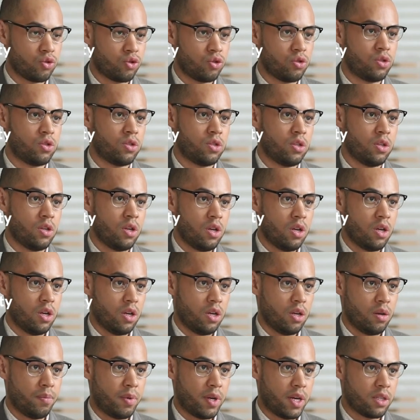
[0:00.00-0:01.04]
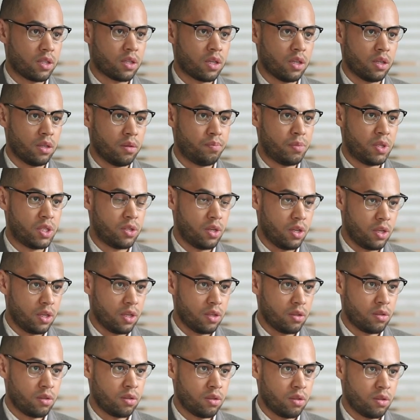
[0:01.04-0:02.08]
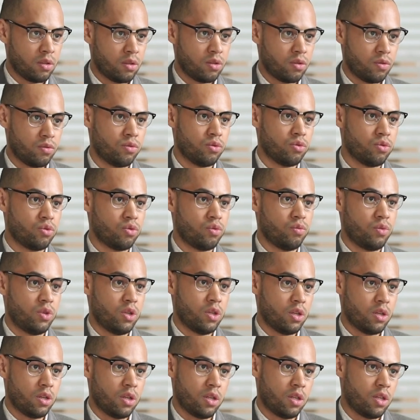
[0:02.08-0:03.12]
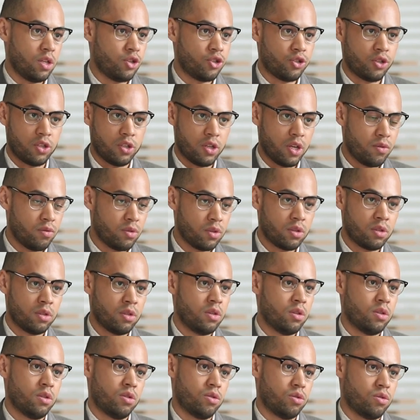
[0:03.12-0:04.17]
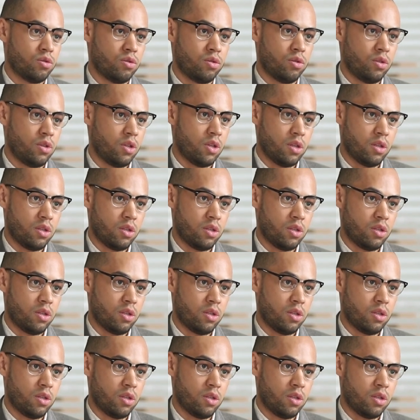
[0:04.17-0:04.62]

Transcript: in diversity and inclusion initiatives. But these initiatives may not be